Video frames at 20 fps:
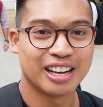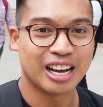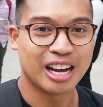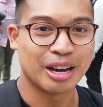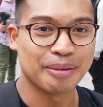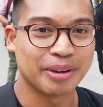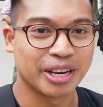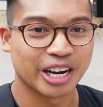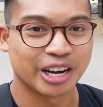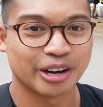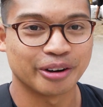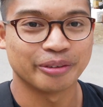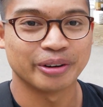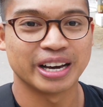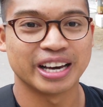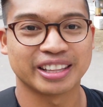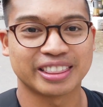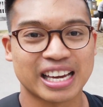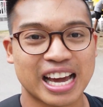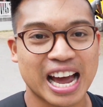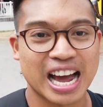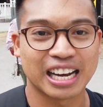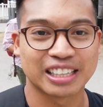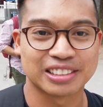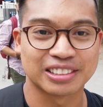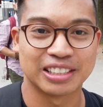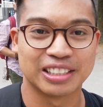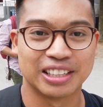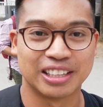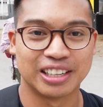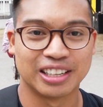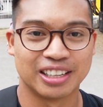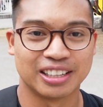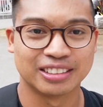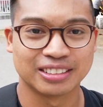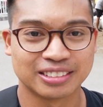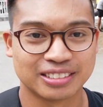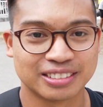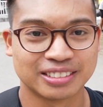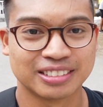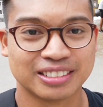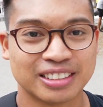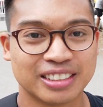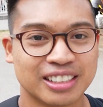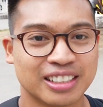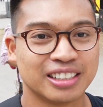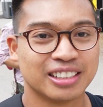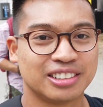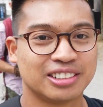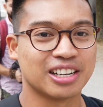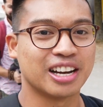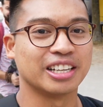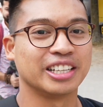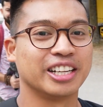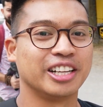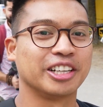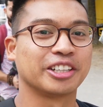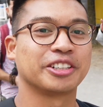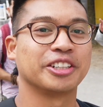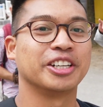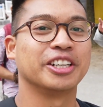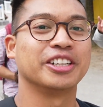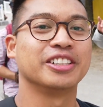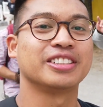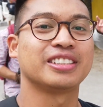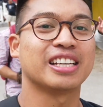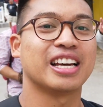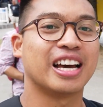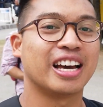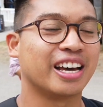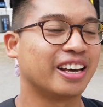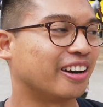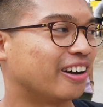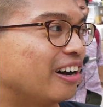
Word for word: I'm here with Axel, John Dela Cruz, and